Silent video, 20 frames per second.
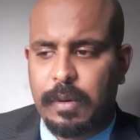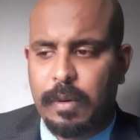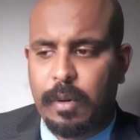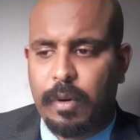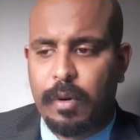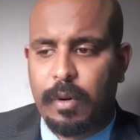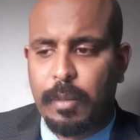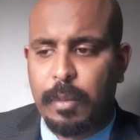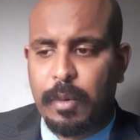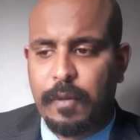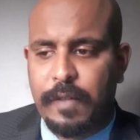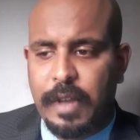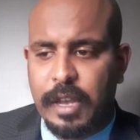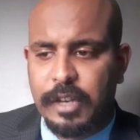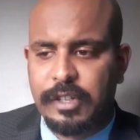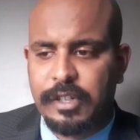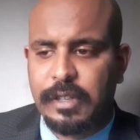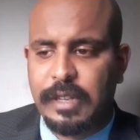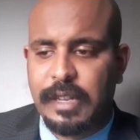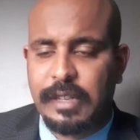Oromo
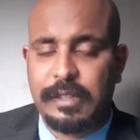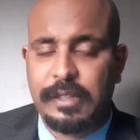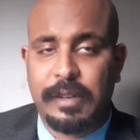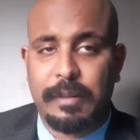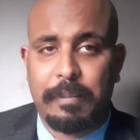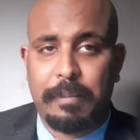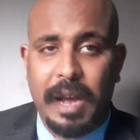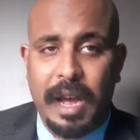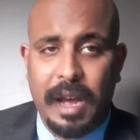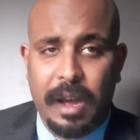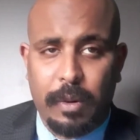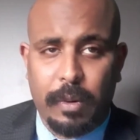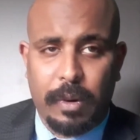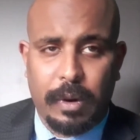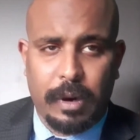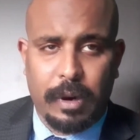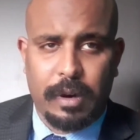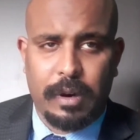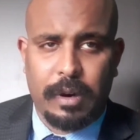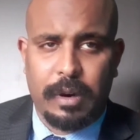faction that's in
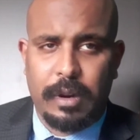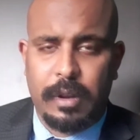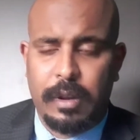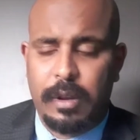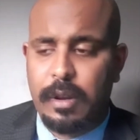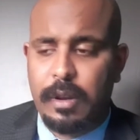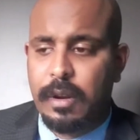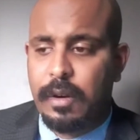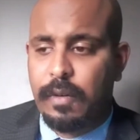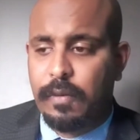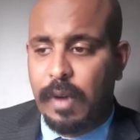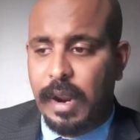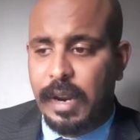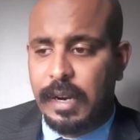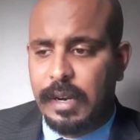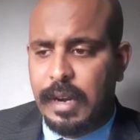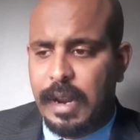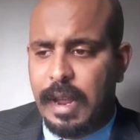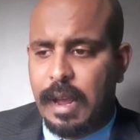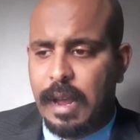power
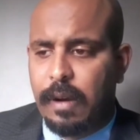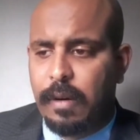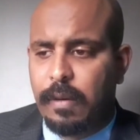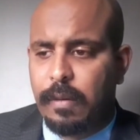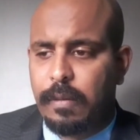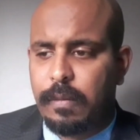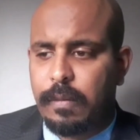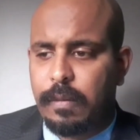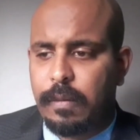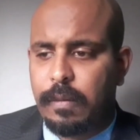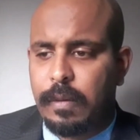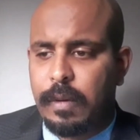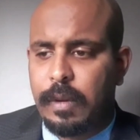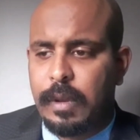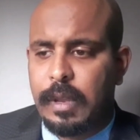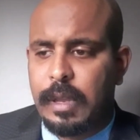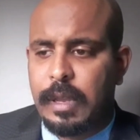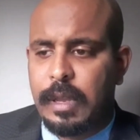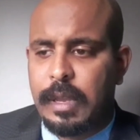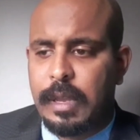right now,
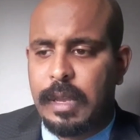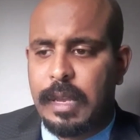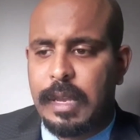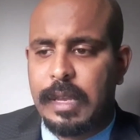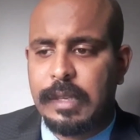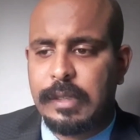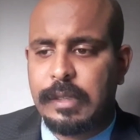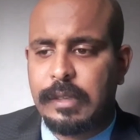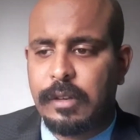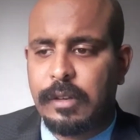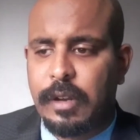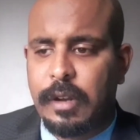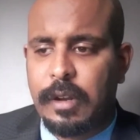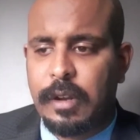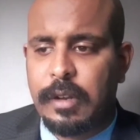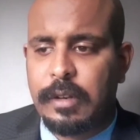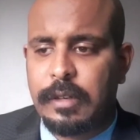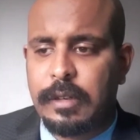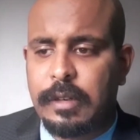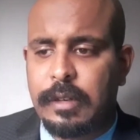is
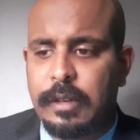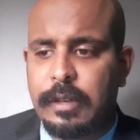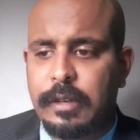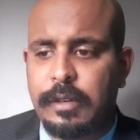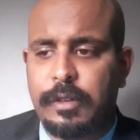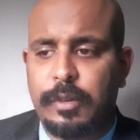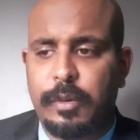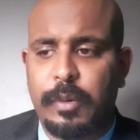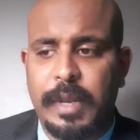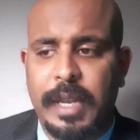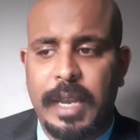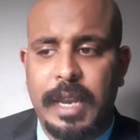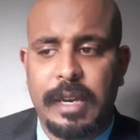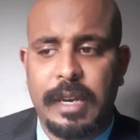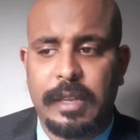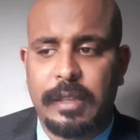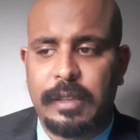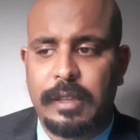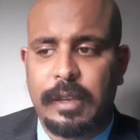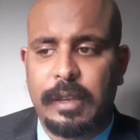not doing
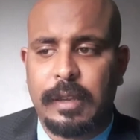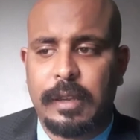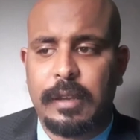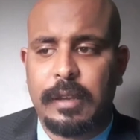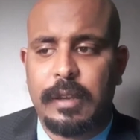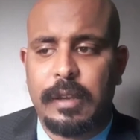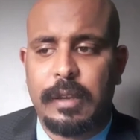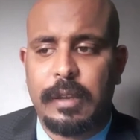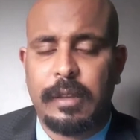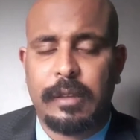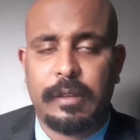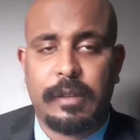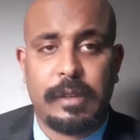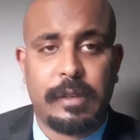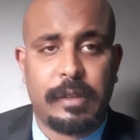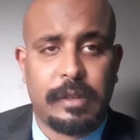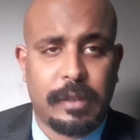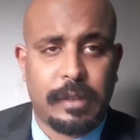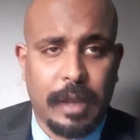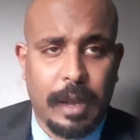anything to
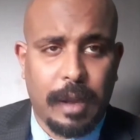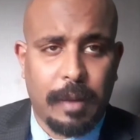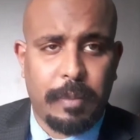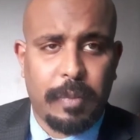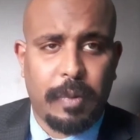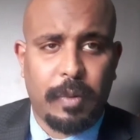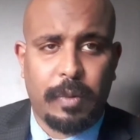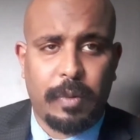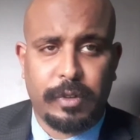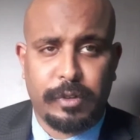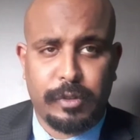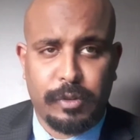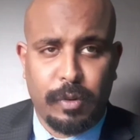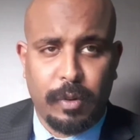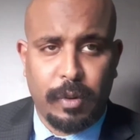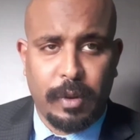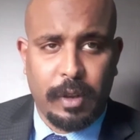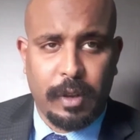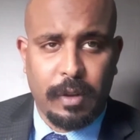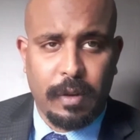stop what's
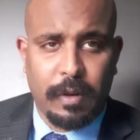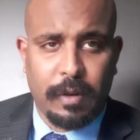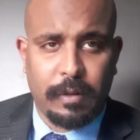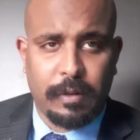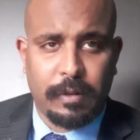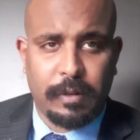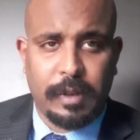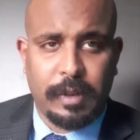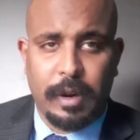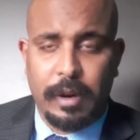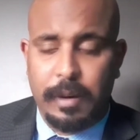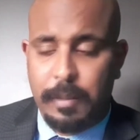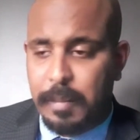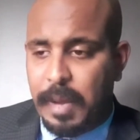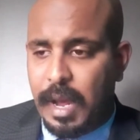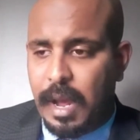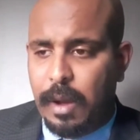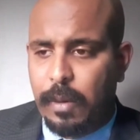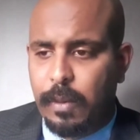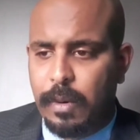going on. They're in
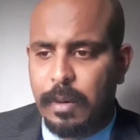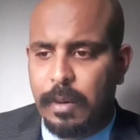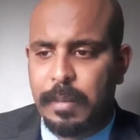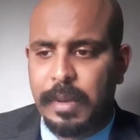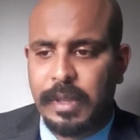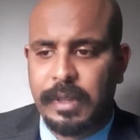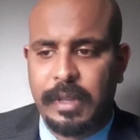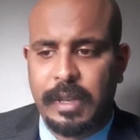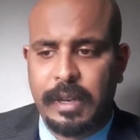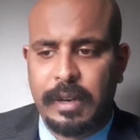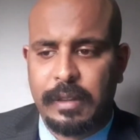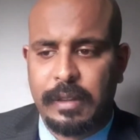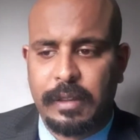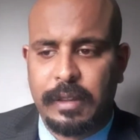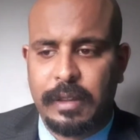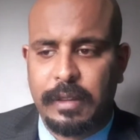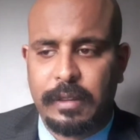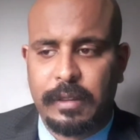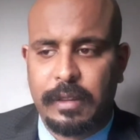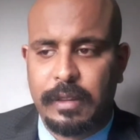power, but
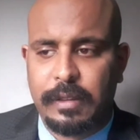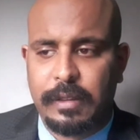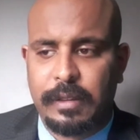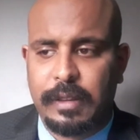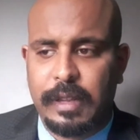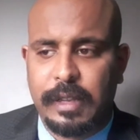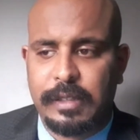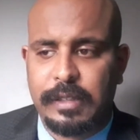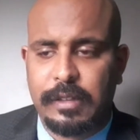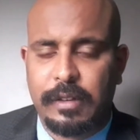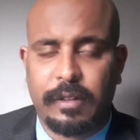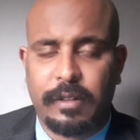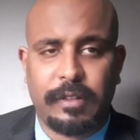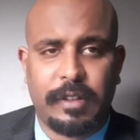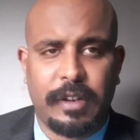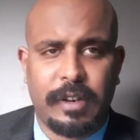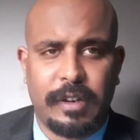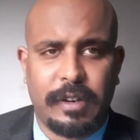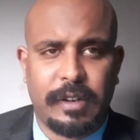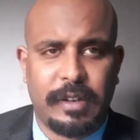that's not
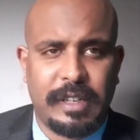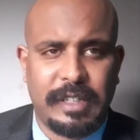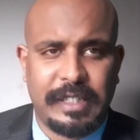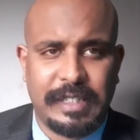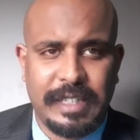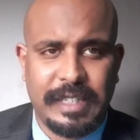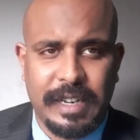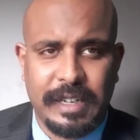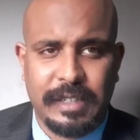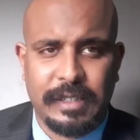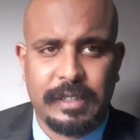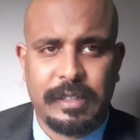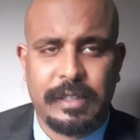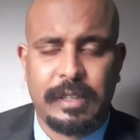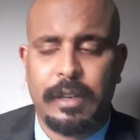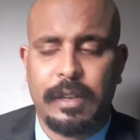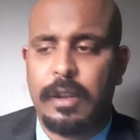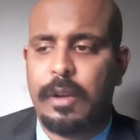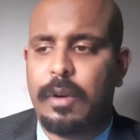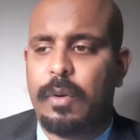their intent,
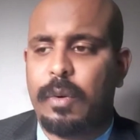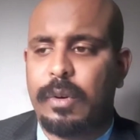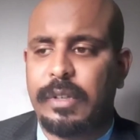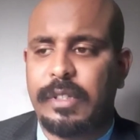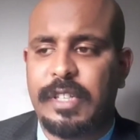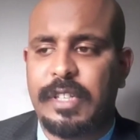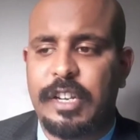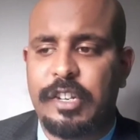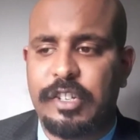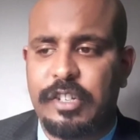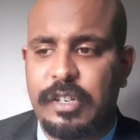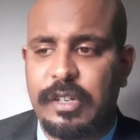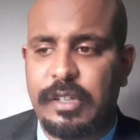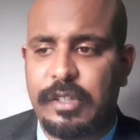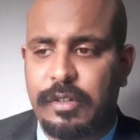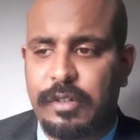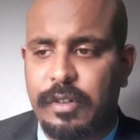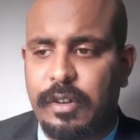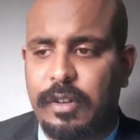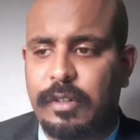or intention
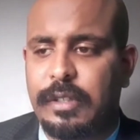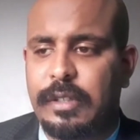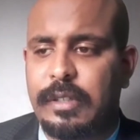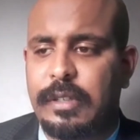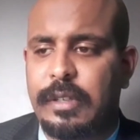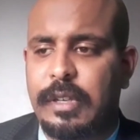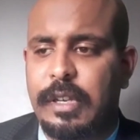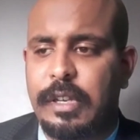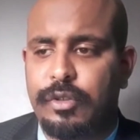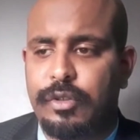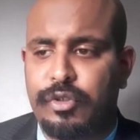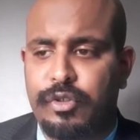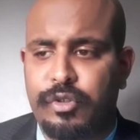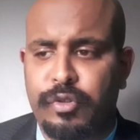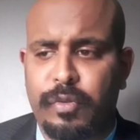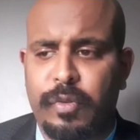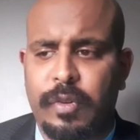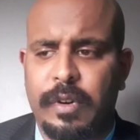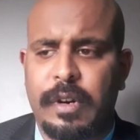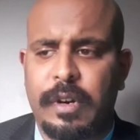is not to
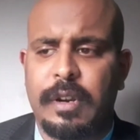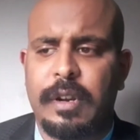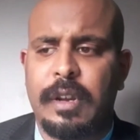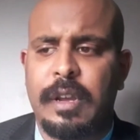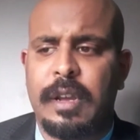ensure